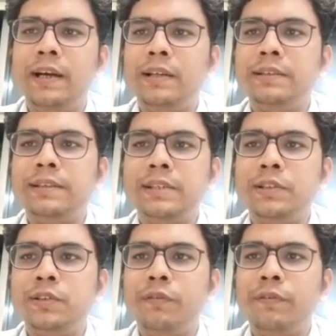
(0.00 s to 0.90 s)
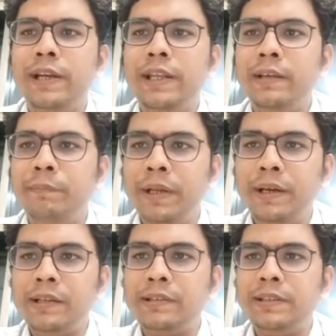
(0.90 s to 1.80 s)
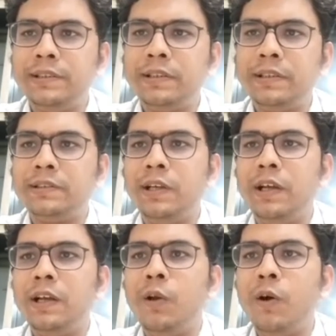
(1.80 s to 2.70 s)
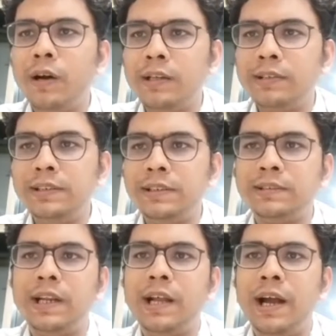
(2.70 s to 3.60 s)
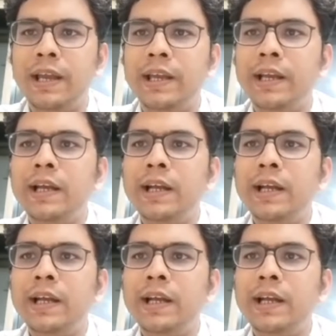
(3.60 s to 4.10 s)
the chances of getting bigger seizures, longer seizures are high.